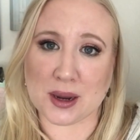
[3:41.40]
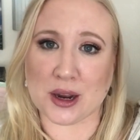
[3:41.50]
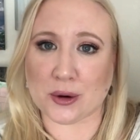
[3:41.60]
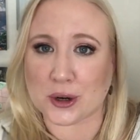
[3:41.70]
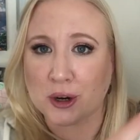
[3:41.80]

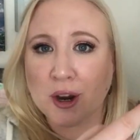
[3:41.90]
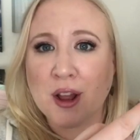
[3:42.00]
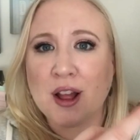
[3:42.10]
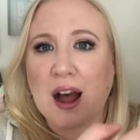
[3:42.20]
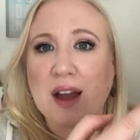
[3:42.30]
Powder.
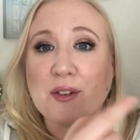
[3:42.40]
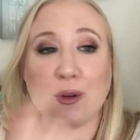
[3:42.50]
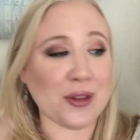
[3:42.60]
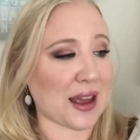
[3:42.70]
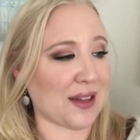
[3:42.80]
I've
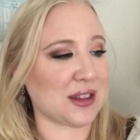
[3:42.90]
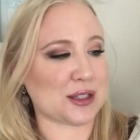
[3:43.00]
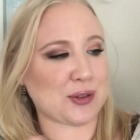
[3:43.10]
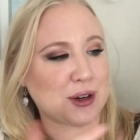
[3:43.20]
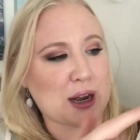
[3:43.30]
only had
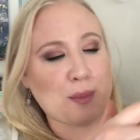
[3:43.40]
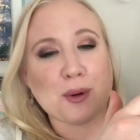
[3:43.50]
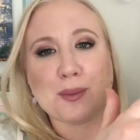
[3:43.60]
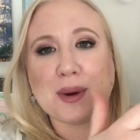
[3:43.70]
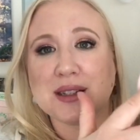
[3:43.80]
this for a
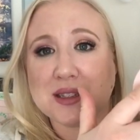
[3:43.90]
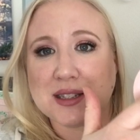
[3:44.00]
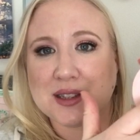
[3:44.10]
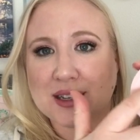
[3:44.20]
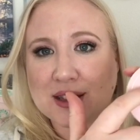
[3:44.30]
couple months,
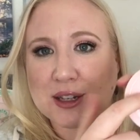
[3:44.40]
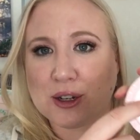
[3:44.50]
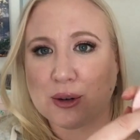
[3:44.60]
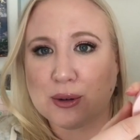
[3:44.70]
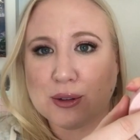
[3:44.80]
and like the
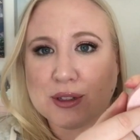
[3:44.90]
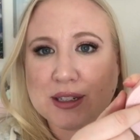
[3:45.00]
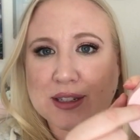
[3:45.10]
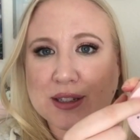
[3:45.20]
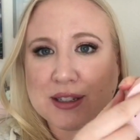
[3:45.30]
gold
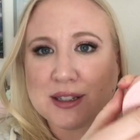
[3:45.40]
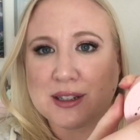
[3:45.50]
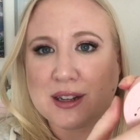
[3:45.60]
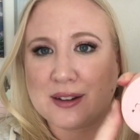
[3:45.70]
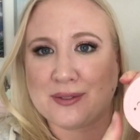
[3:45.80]
is
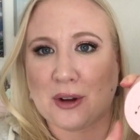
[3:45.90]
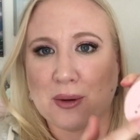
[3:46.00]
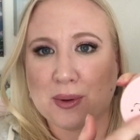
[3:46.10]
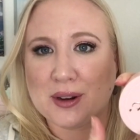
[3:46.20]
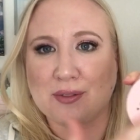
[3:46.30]

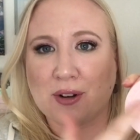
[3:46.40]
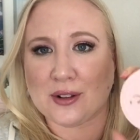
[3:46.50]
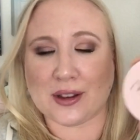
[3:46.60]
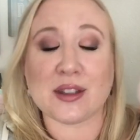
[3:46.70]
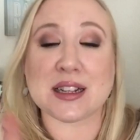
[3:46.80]
already
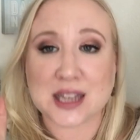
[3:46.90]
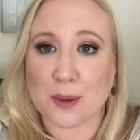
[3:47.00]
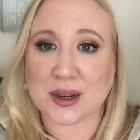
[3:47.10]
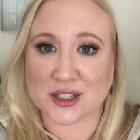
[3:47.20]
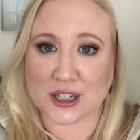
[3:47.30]
falling. That's
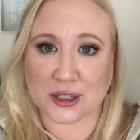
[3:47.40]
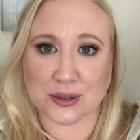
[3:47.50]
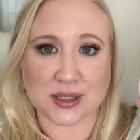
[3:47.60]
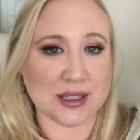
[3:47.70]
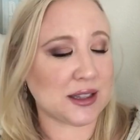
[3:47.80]
how much I
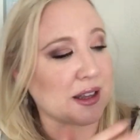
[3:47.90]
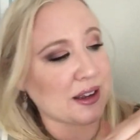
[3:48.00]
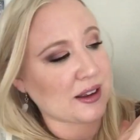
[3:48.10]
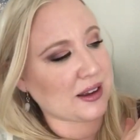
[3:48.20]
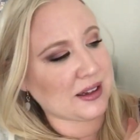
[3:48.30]
use it.
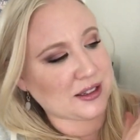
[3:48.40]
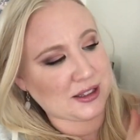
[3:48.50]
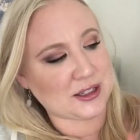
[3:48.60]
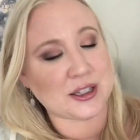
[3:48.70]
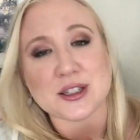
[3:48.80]
Like it
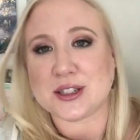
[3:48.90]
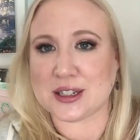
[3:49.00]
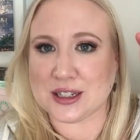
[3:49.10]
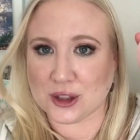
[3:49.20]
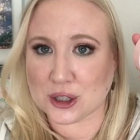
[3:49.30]

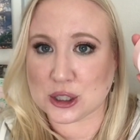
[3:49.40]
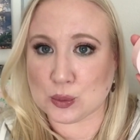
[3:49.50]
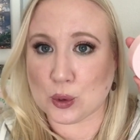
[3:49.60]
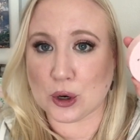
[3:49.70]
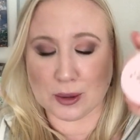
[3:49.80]
just, it looks
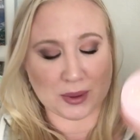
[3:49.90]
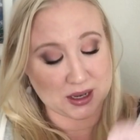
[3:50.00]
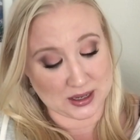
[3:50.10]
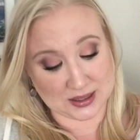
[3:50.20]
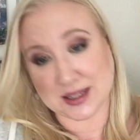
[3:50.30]
worn
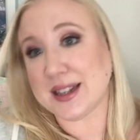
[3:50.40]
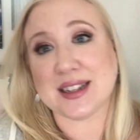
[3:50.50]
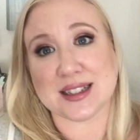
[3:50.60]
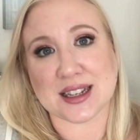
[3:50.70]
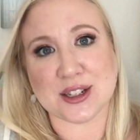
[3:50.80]
because it
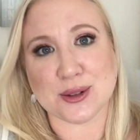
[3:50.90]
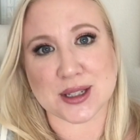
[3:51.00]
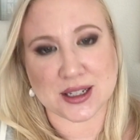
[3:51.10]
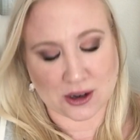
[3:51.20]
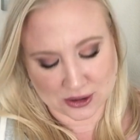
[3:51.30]
is. I
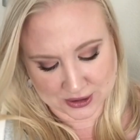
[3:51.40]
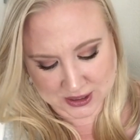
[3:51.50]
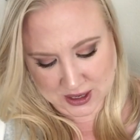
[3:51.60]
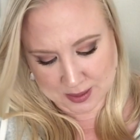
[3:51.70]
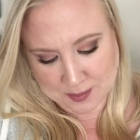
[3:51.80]
use it all the
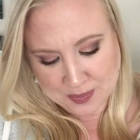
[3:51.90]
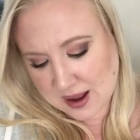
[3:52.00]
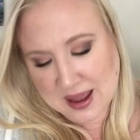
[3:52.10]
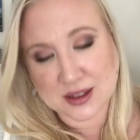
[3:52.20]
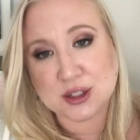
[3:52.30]
time.
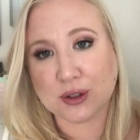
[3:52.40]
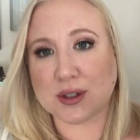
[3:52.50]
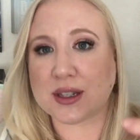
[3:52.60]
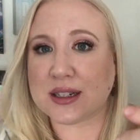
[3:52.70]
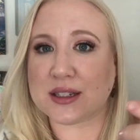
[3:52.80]
As soon
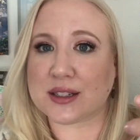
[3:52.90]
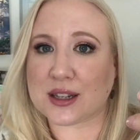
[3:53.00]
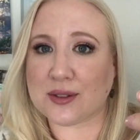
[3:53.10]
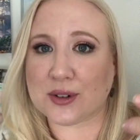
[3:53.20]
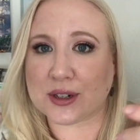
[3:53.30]
as I
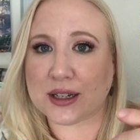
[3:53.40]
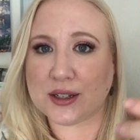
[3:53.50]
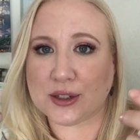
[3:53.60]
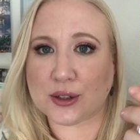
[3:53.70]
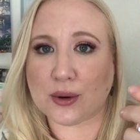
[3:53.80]
discovered it,
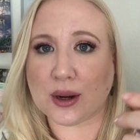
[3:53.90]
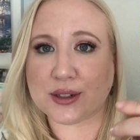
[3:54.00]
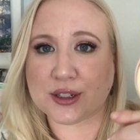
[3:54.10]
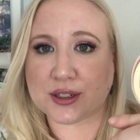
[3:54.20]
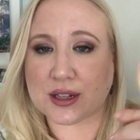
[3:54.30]
you know, I
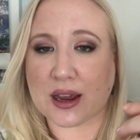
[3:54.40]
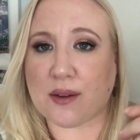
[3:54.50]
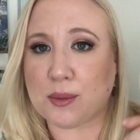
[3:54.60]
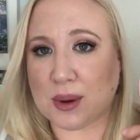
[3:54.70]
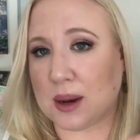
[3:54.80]
just, I
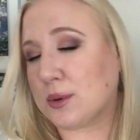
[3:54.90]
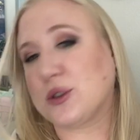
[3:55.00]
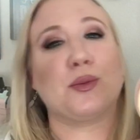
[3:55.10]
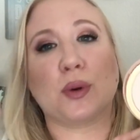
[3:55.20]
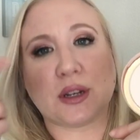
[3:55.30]
haven't been able
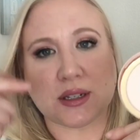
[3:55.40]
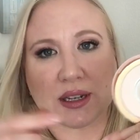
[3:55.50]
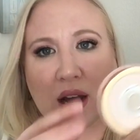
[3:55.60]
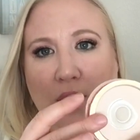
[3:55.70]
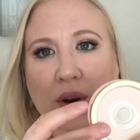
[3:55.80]
to put it
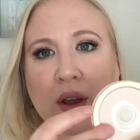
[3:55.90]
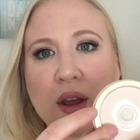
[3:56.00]
down.